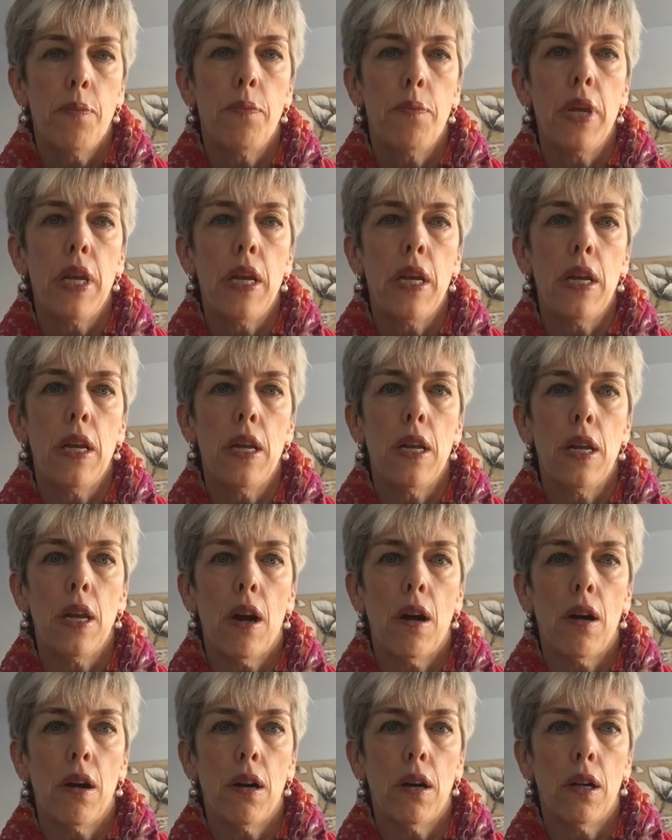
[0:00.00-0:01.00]
be
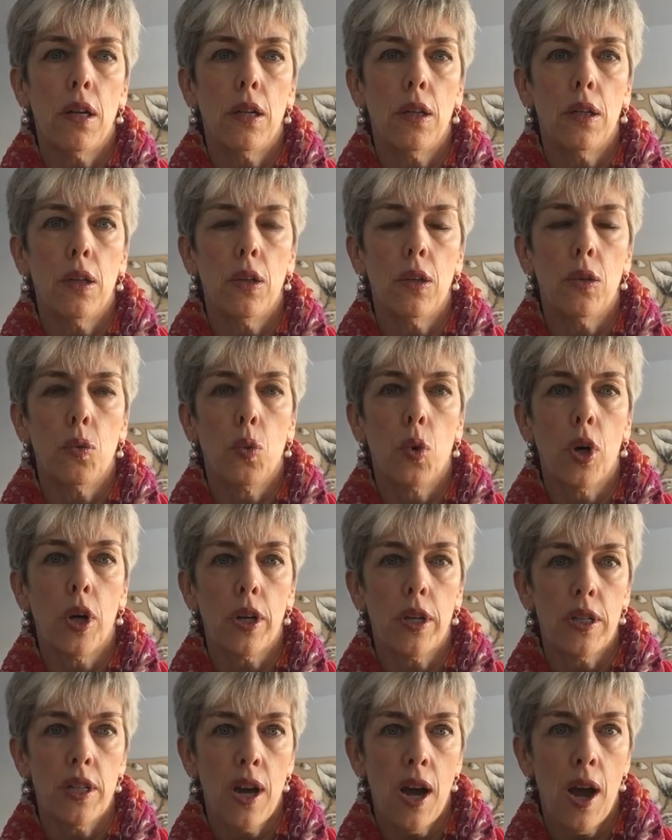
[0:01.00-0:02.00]
all
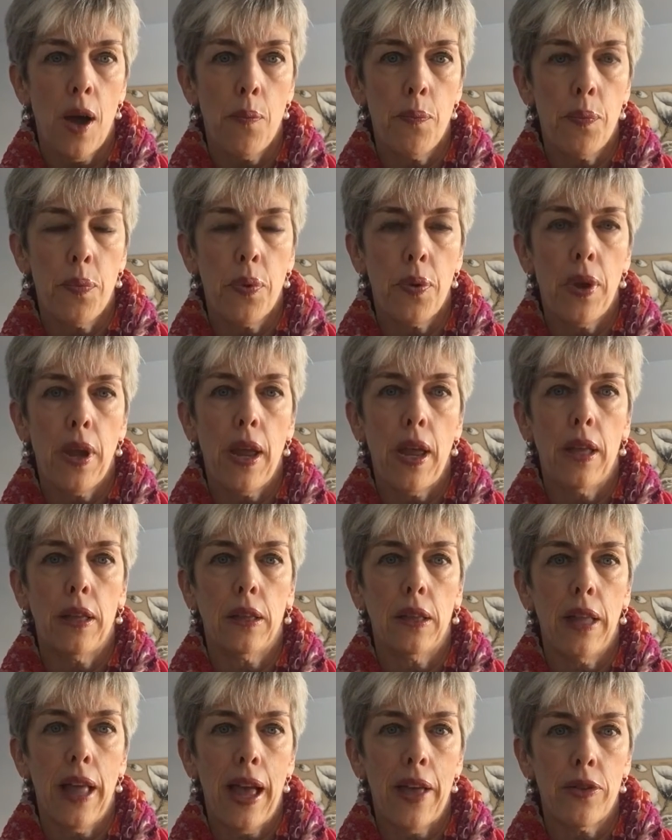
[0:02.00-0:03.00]
worked up
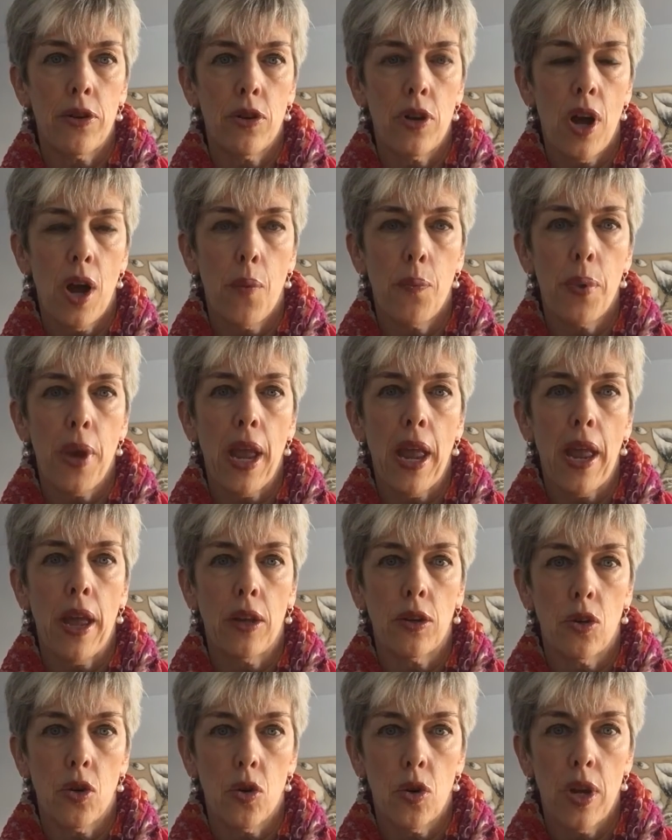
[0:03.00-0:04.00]
and lathered up
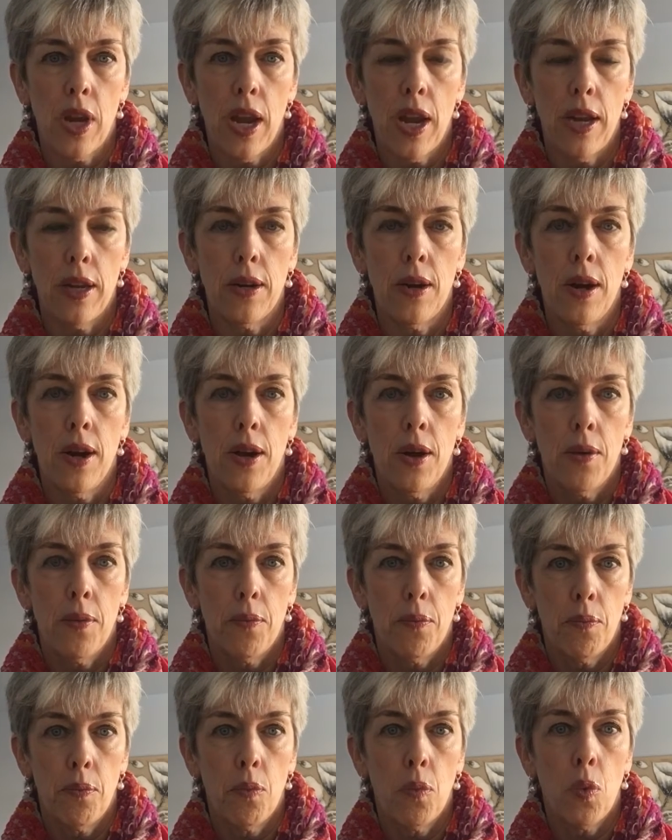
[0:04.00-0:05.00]
and create
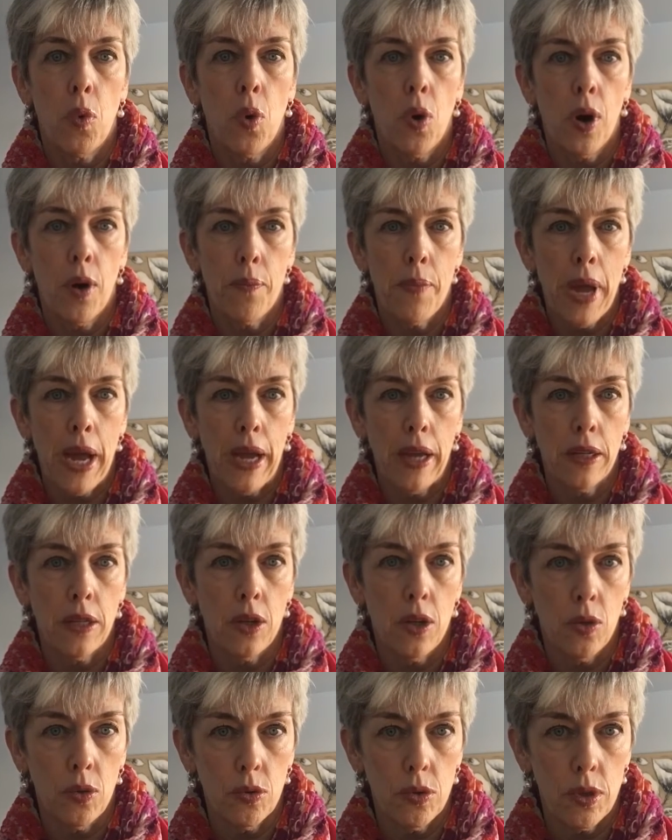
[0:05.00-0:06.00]
more bad
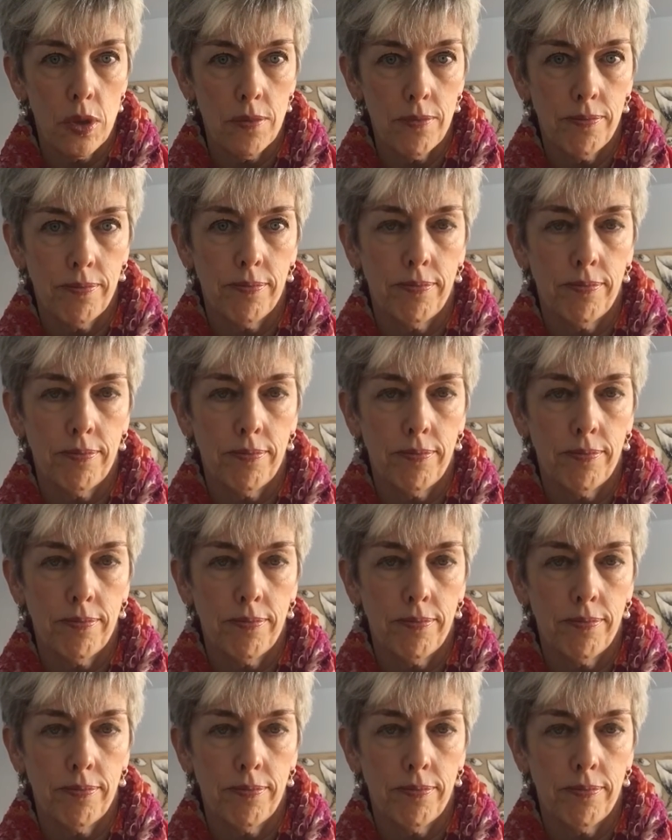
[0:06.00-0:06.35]
news.